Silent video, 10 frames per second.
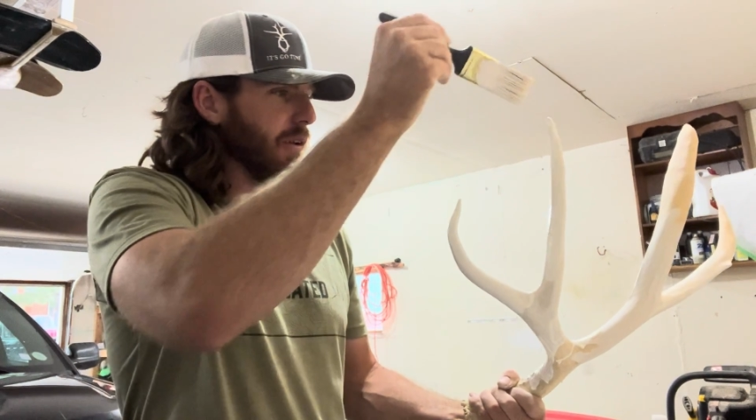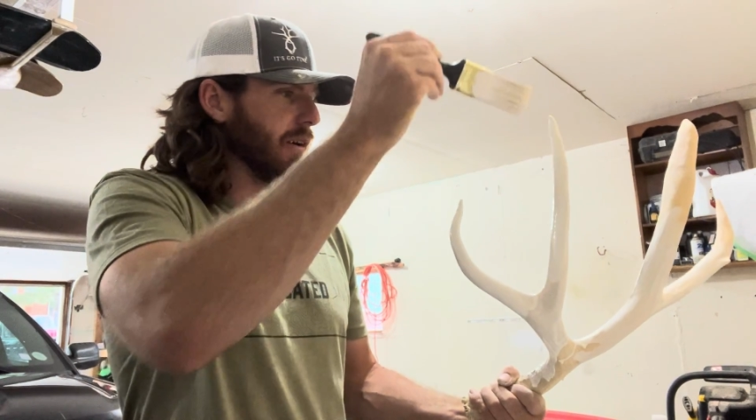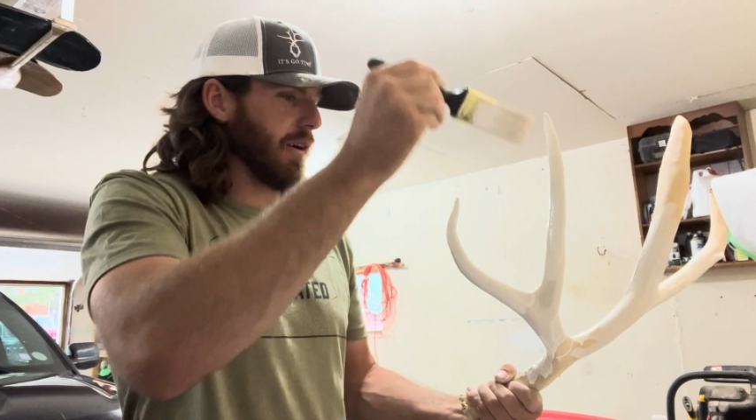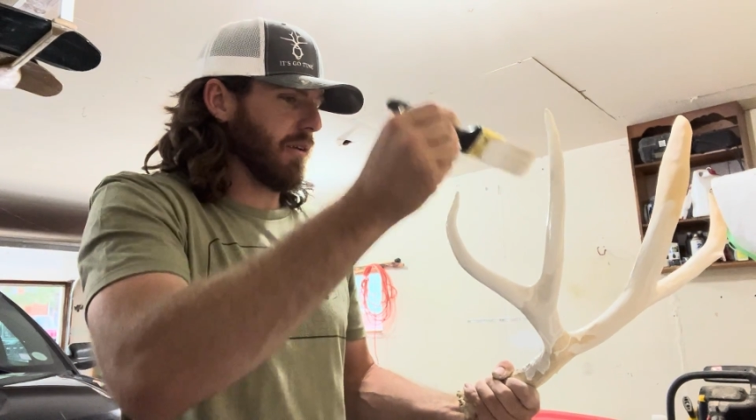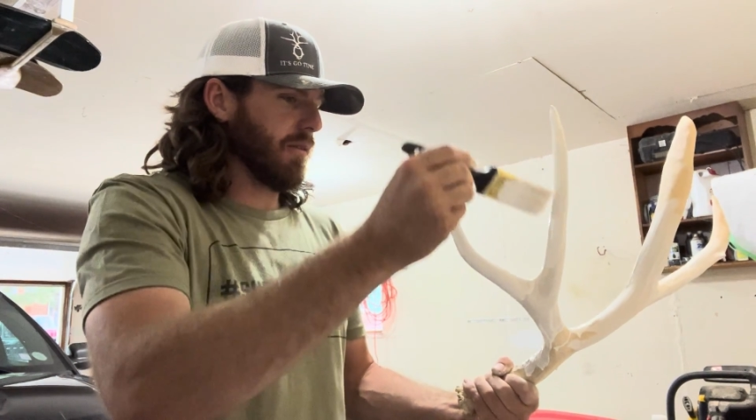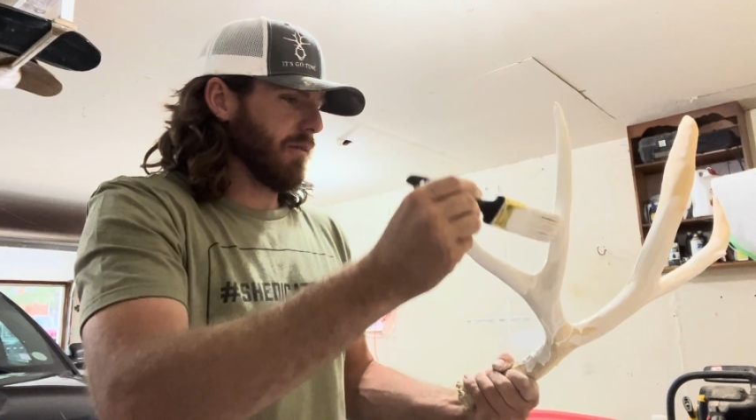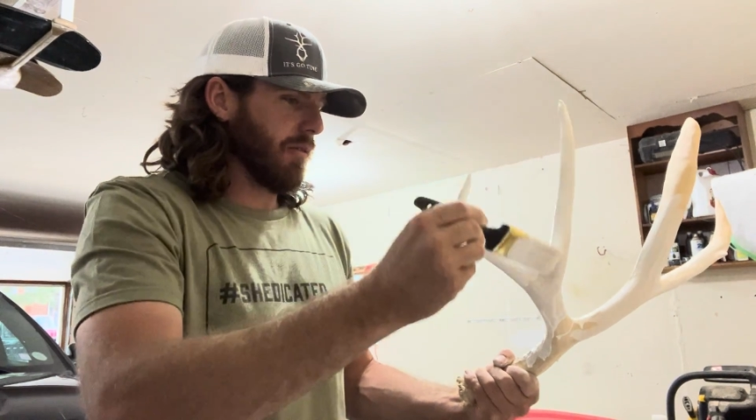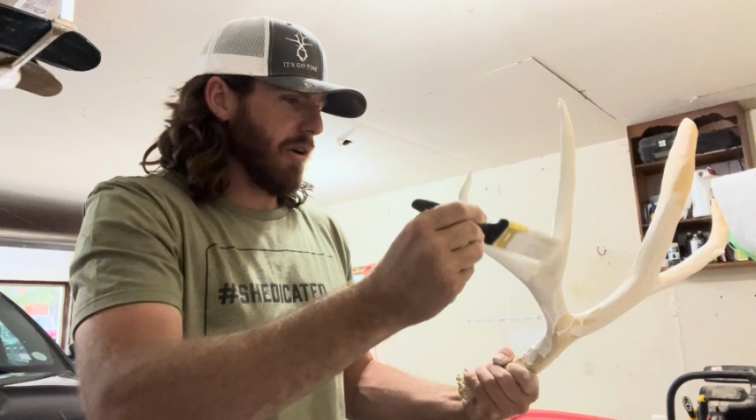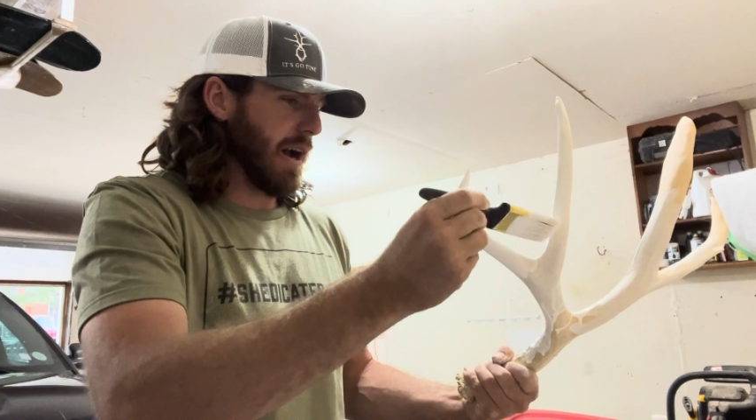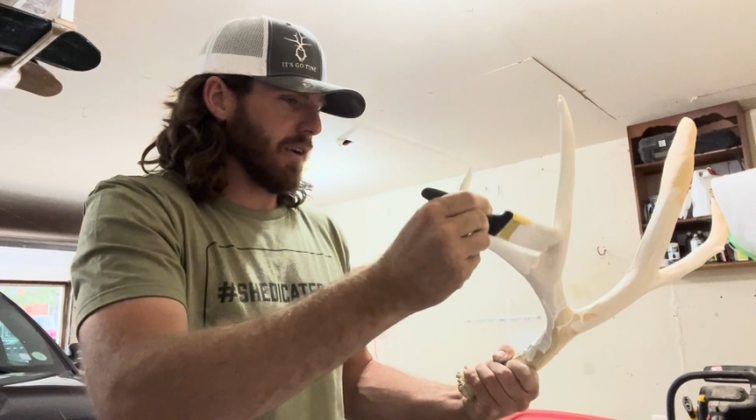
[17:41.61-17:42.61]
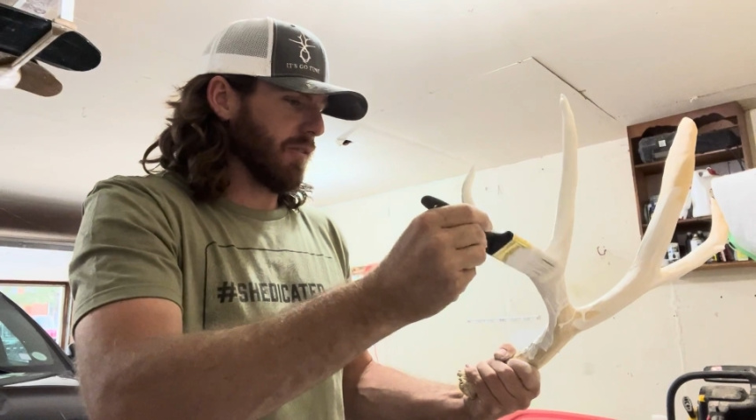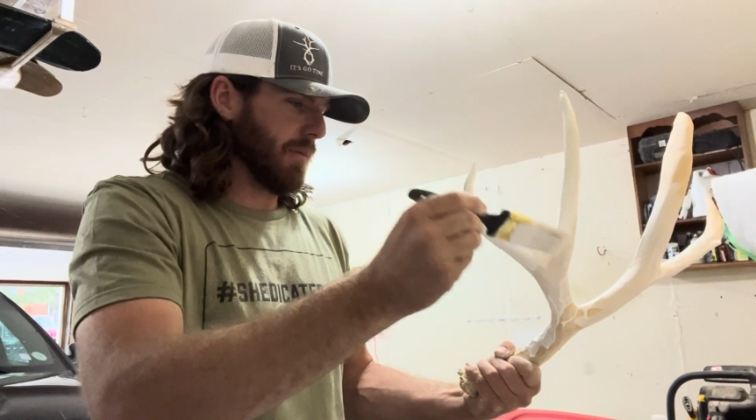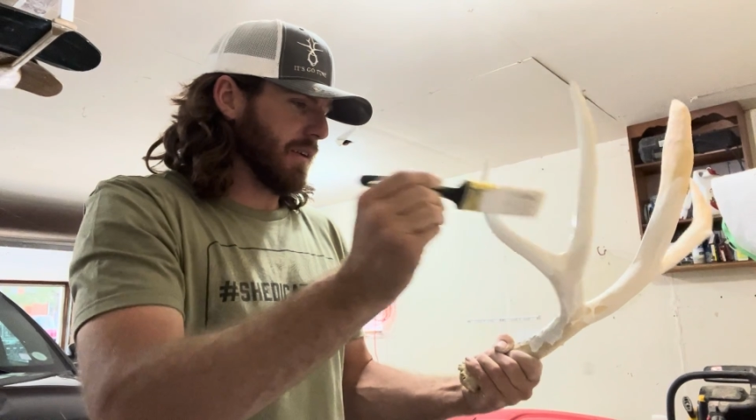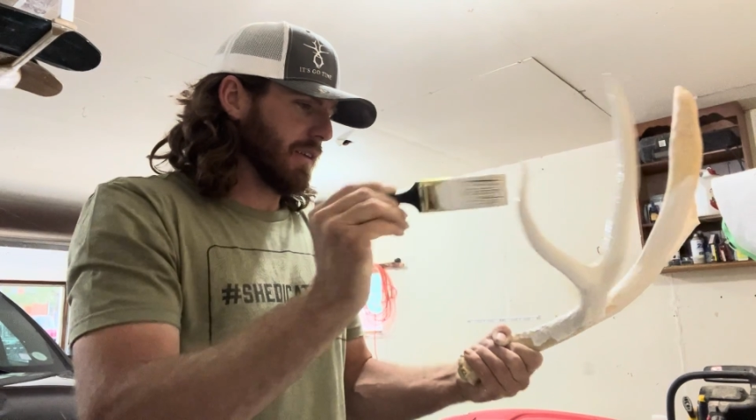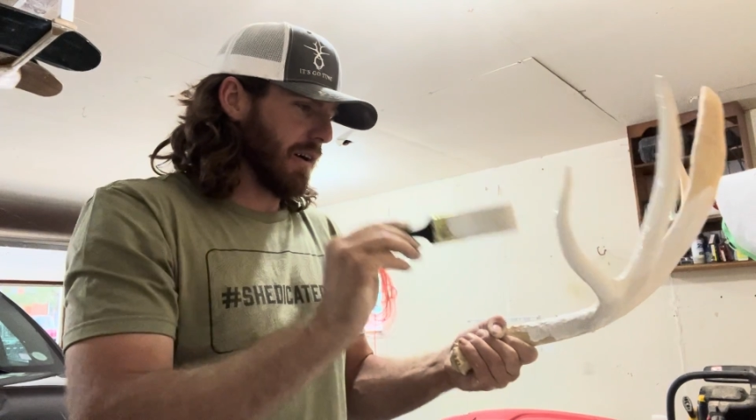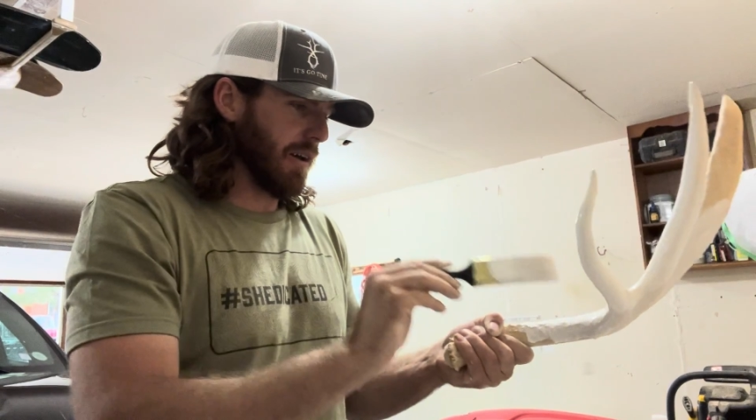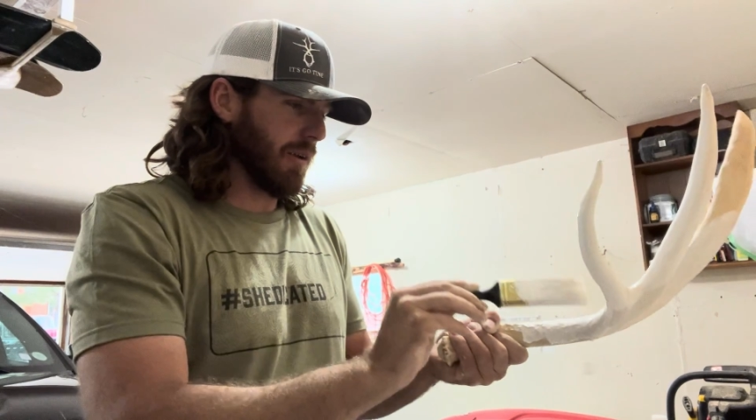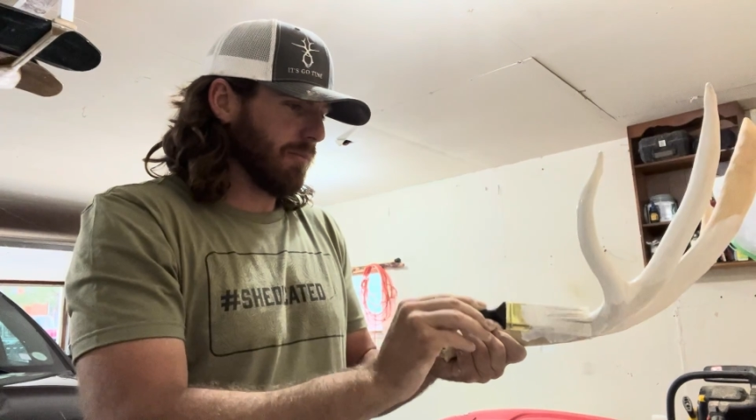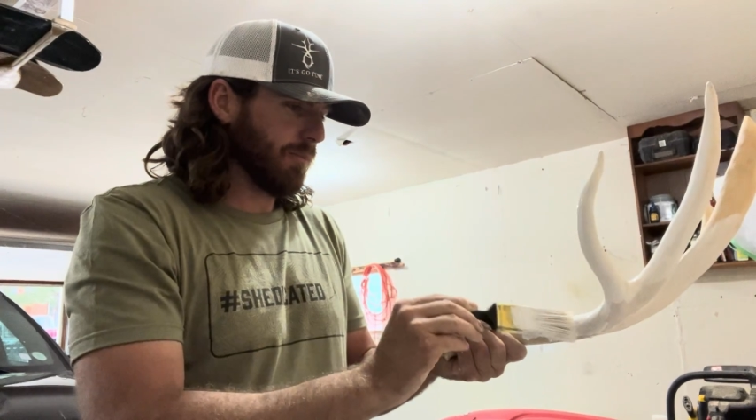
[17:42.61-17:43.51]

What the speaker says: the cracks from the sun.